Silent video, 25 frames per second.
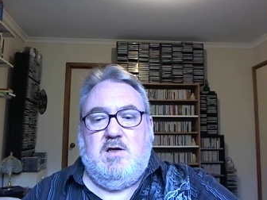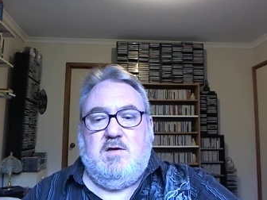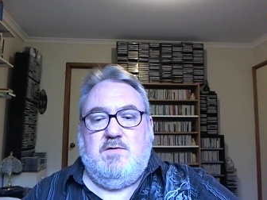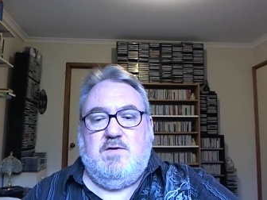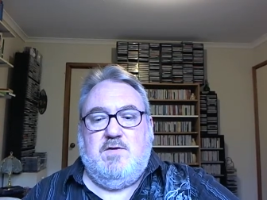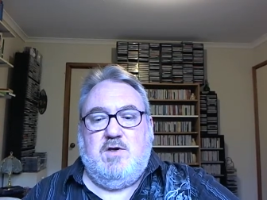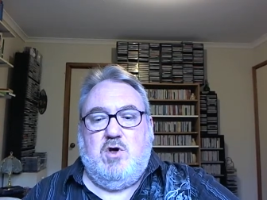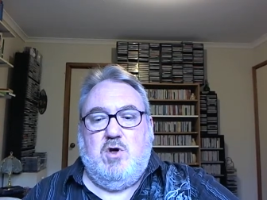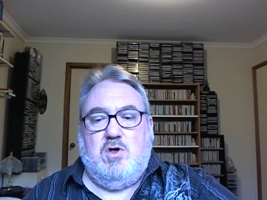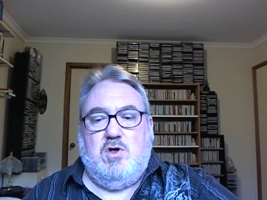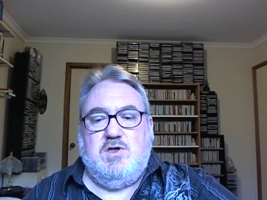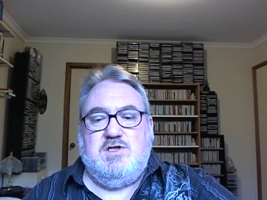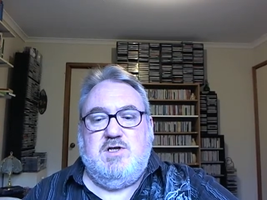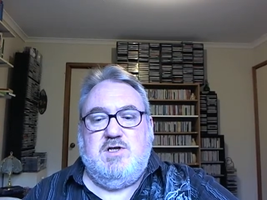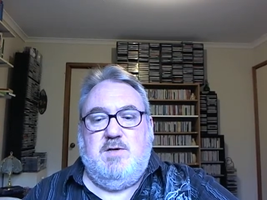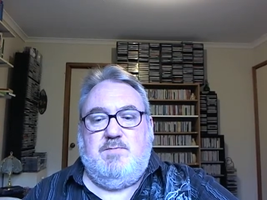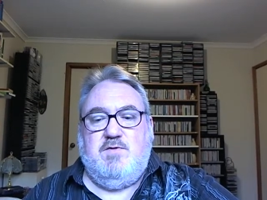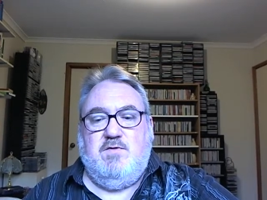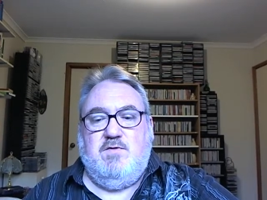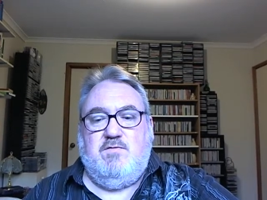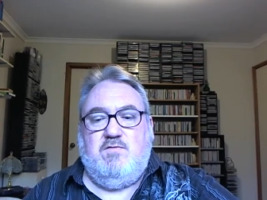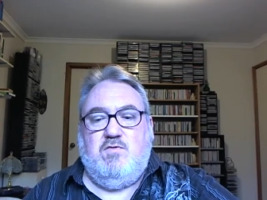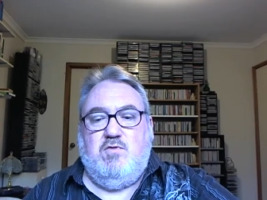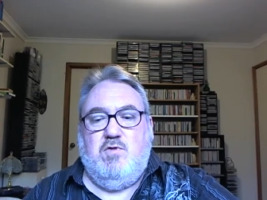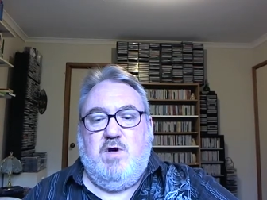the concept
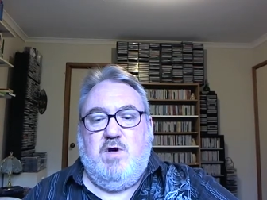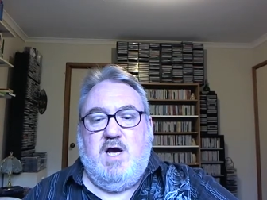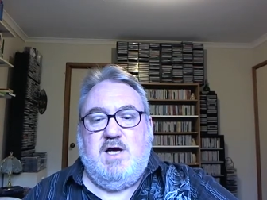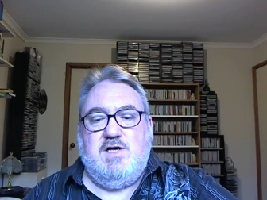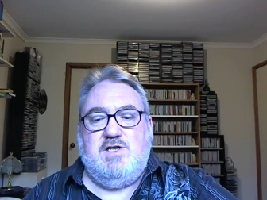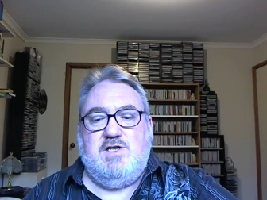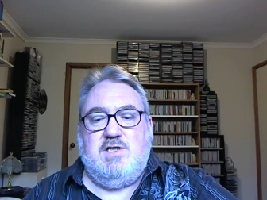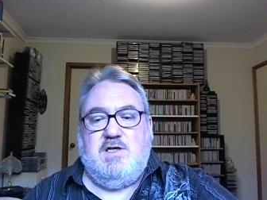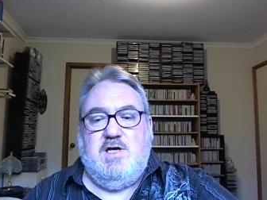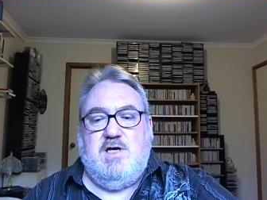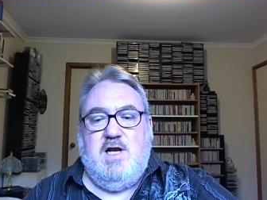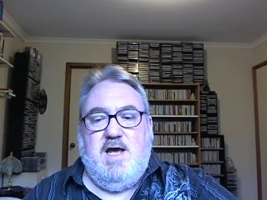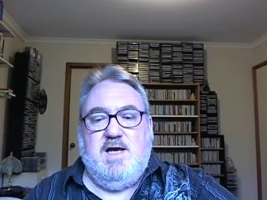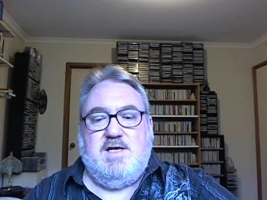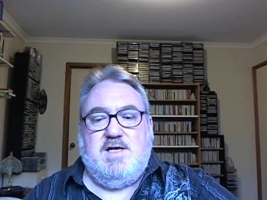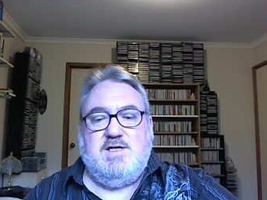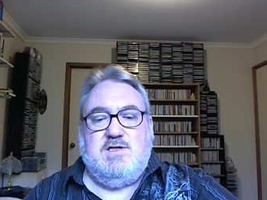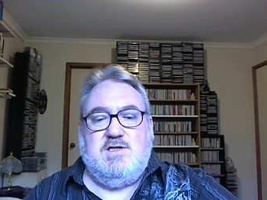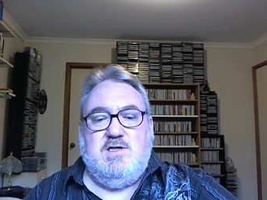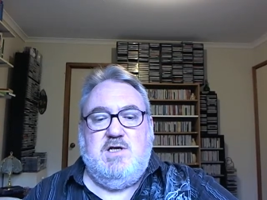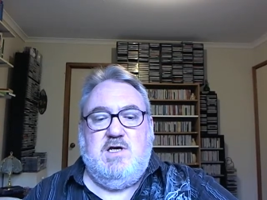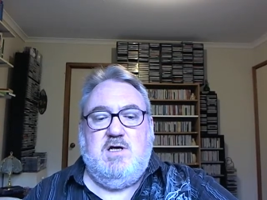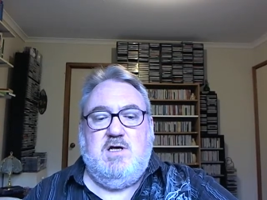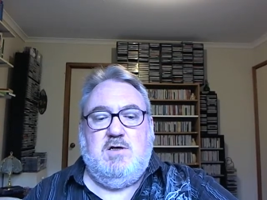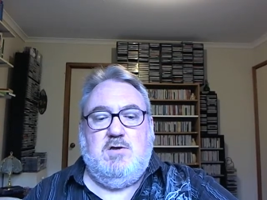of creation ex
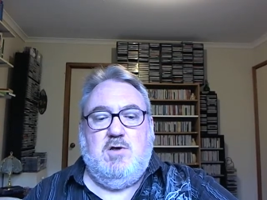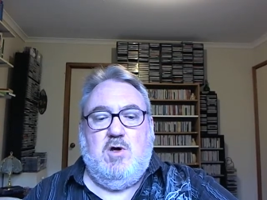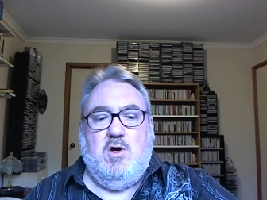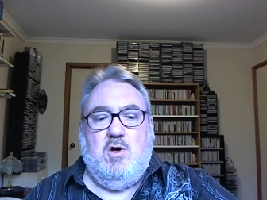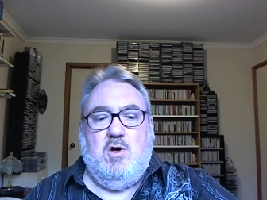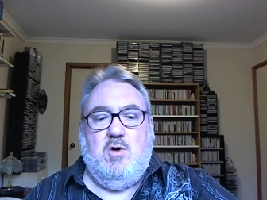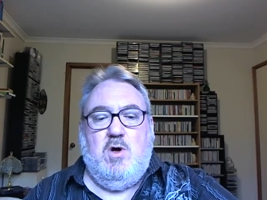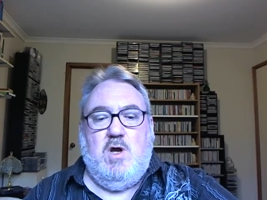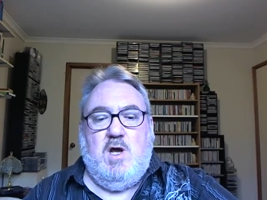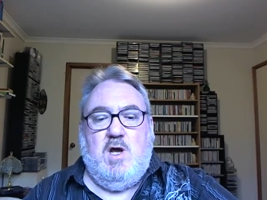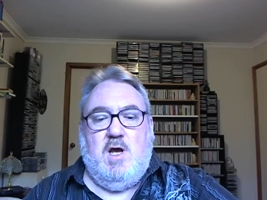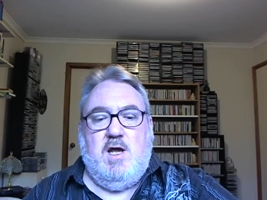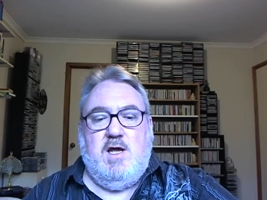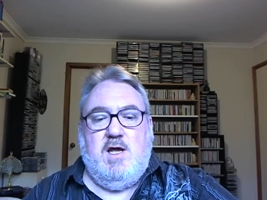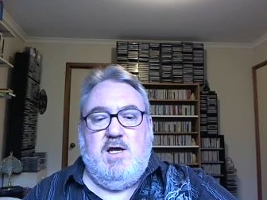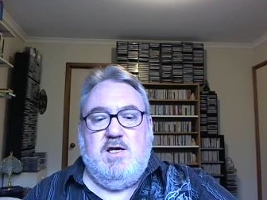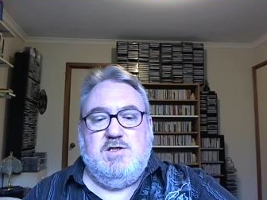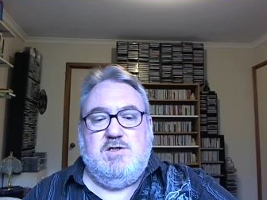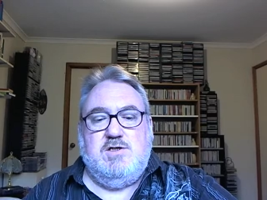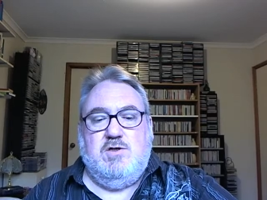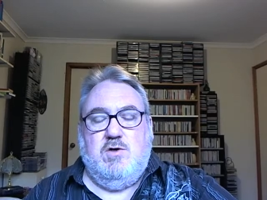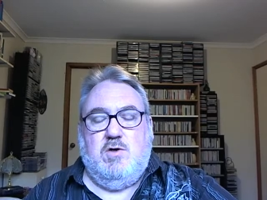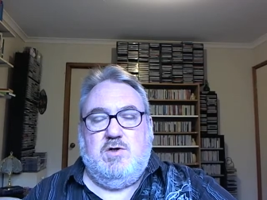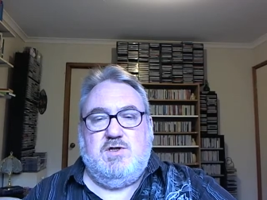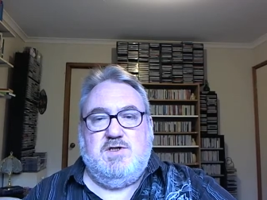nihilo
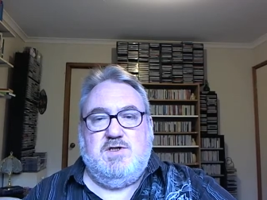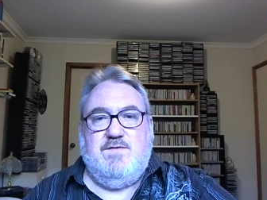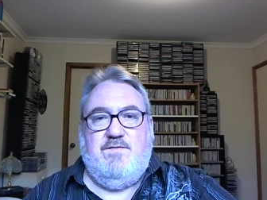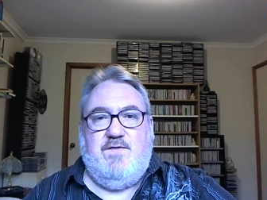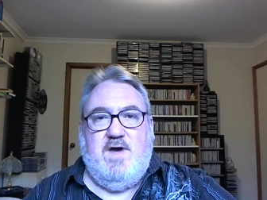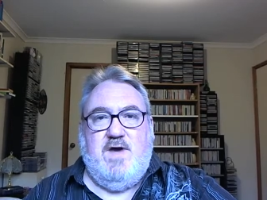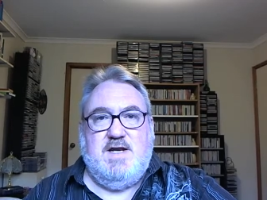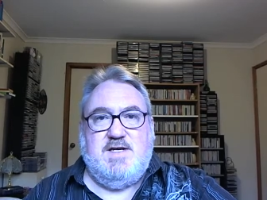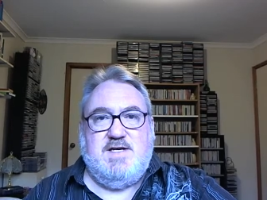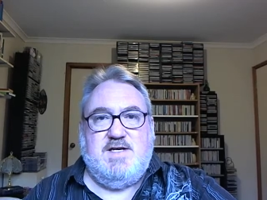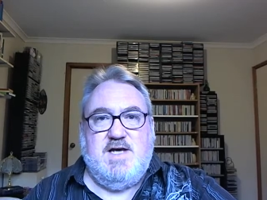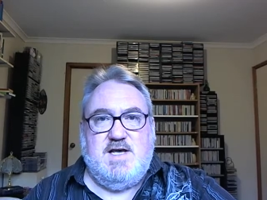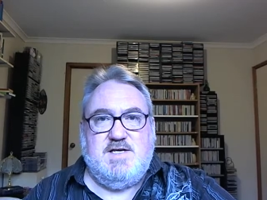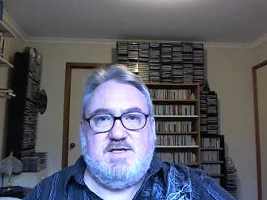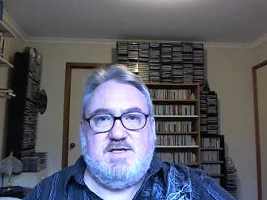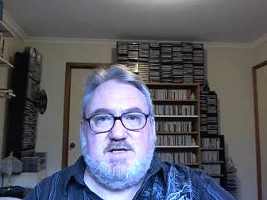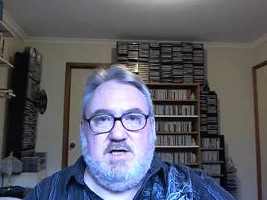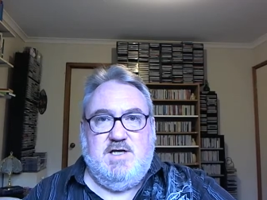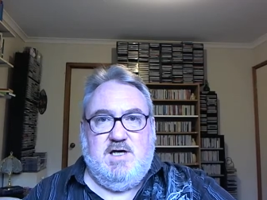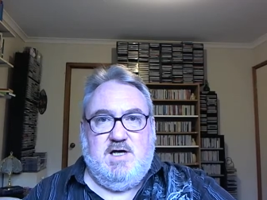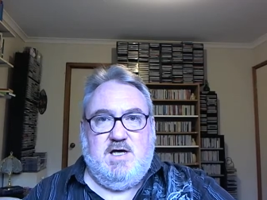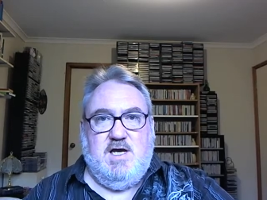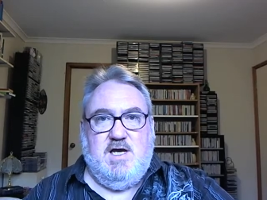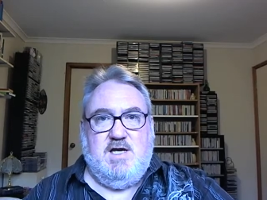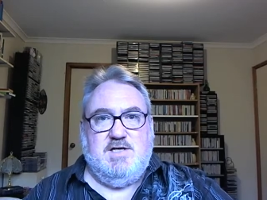is not as
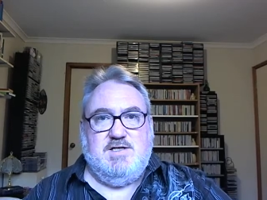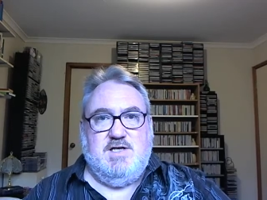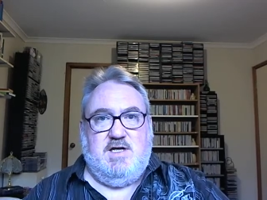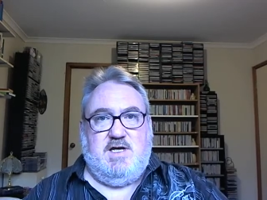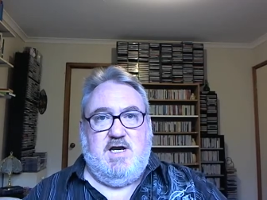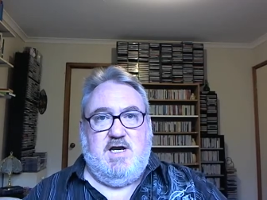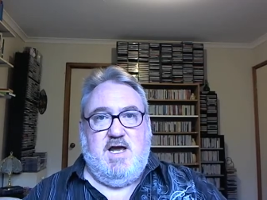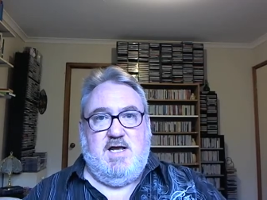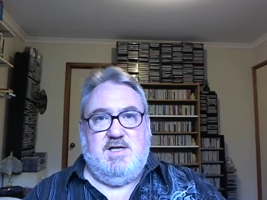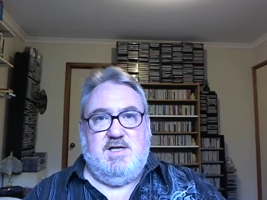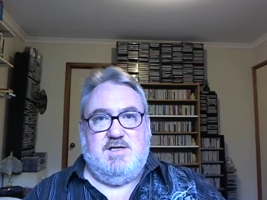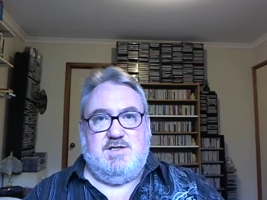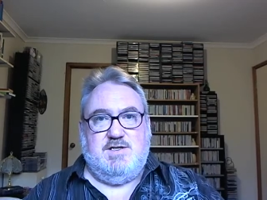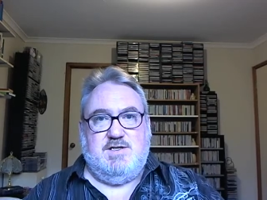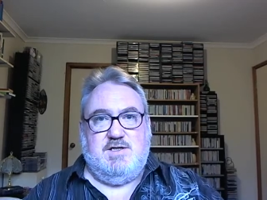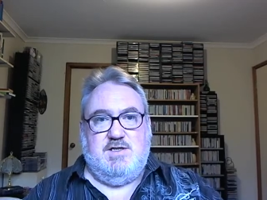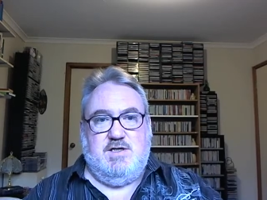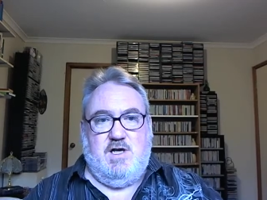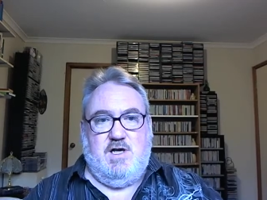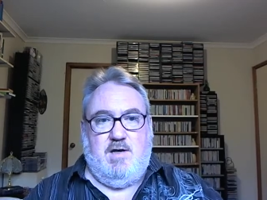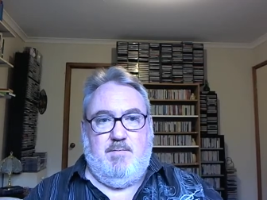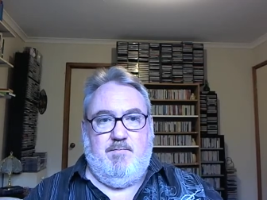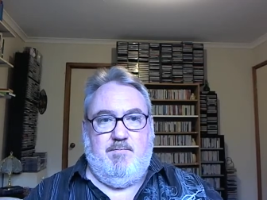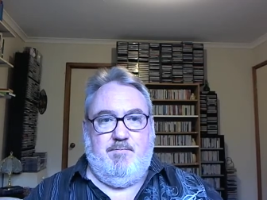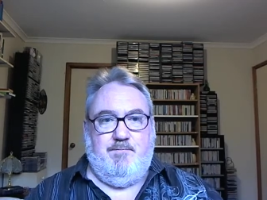fantastic as it can
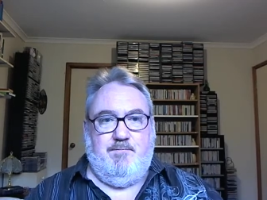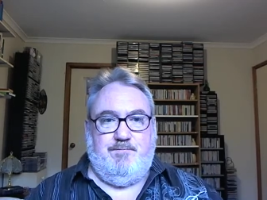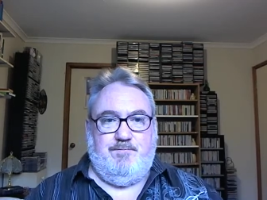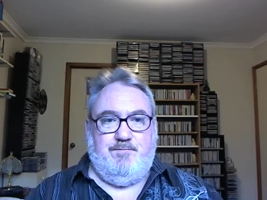seem.